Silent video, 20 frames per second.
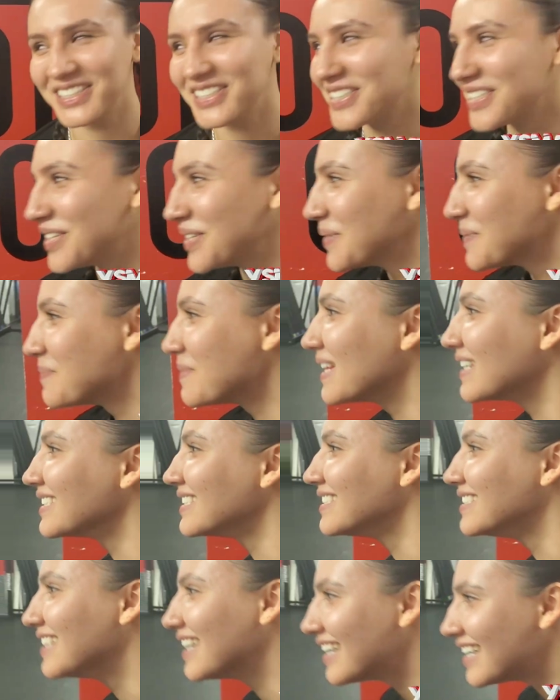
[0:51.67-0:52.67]
Oh my
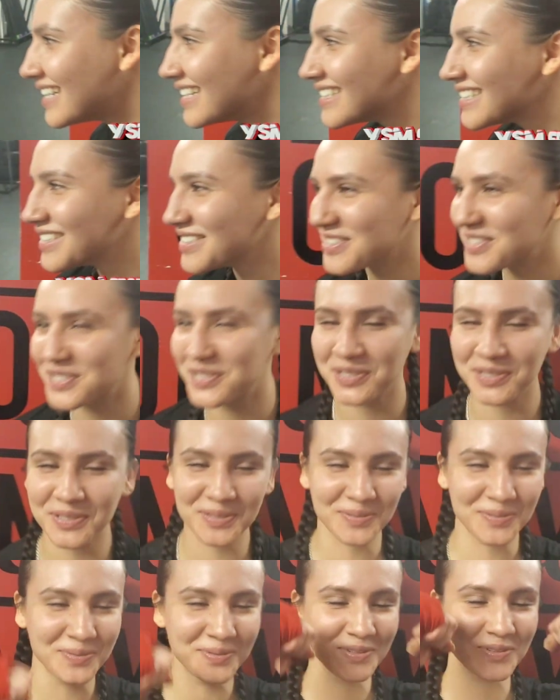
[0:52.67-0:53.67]
God, the
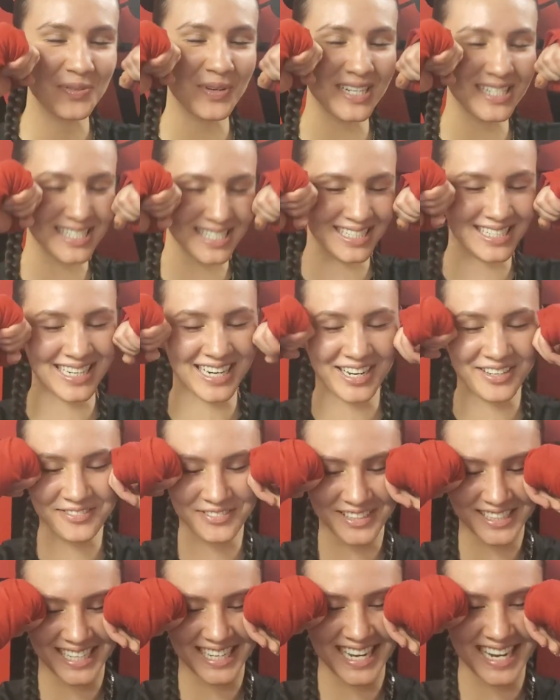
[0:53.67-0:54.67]
two questions that I
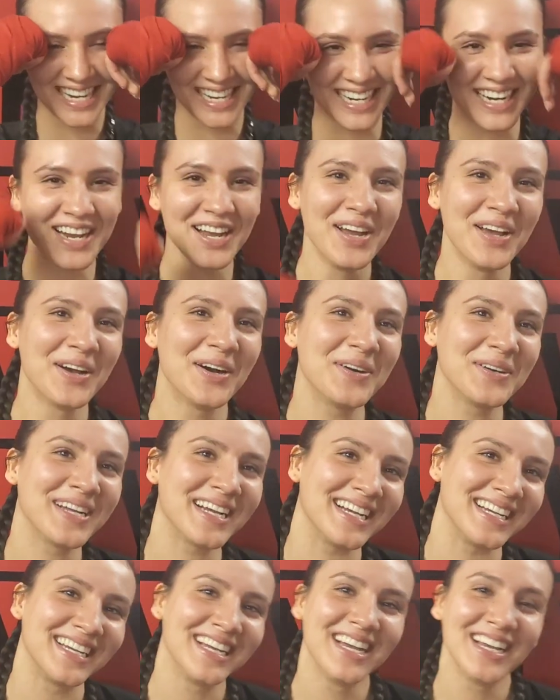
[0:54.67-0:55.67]
fucking hate. Hmm.
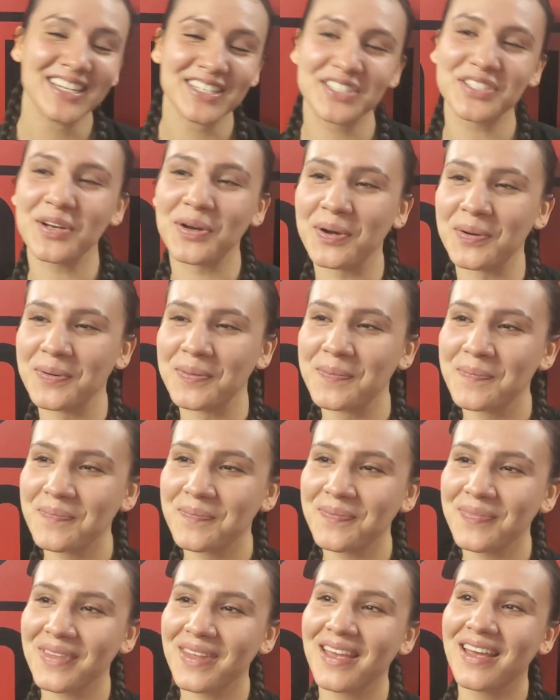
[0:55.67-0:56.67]
Okay, so
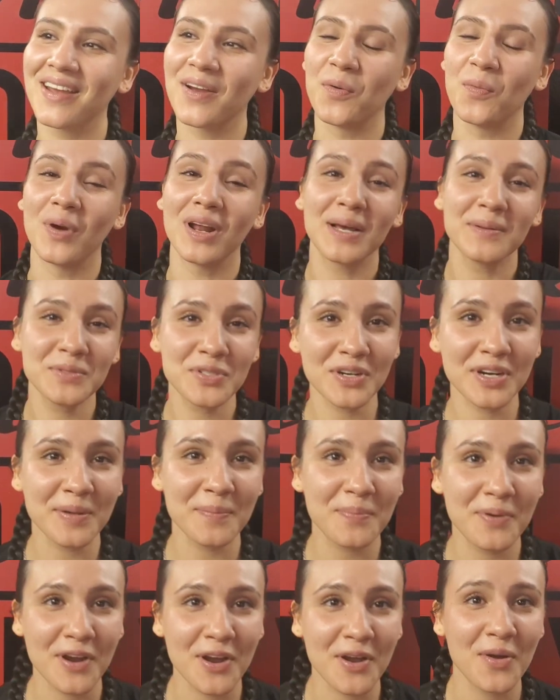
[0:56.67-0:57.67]
when I'm
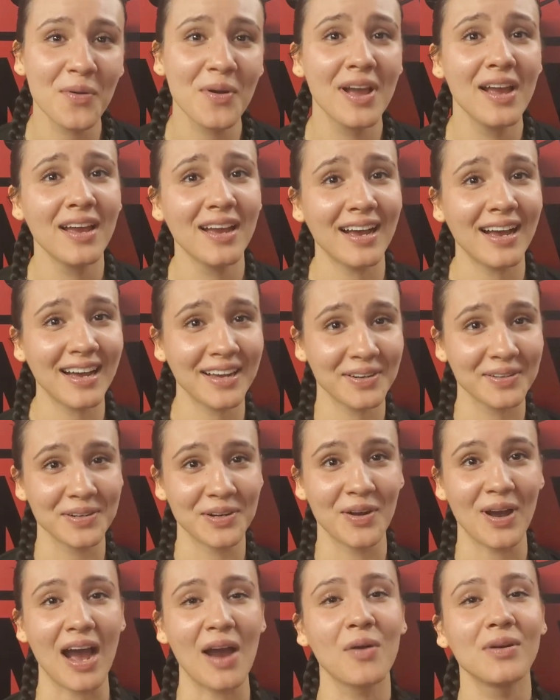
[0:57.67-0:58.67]
turning pro, I
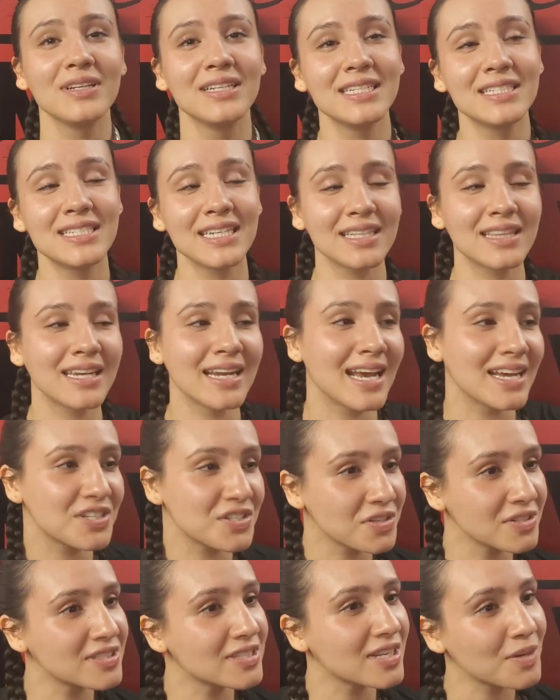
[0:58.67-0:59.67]
don't know. I would need to get the
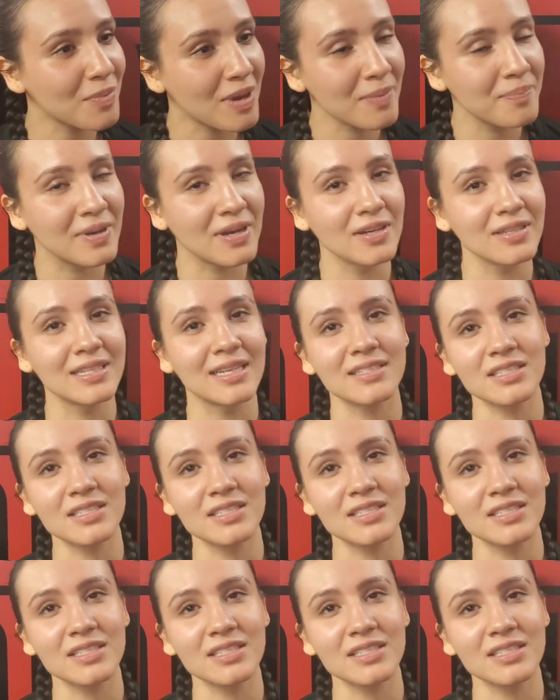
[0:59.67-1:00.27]
nationals under my belt.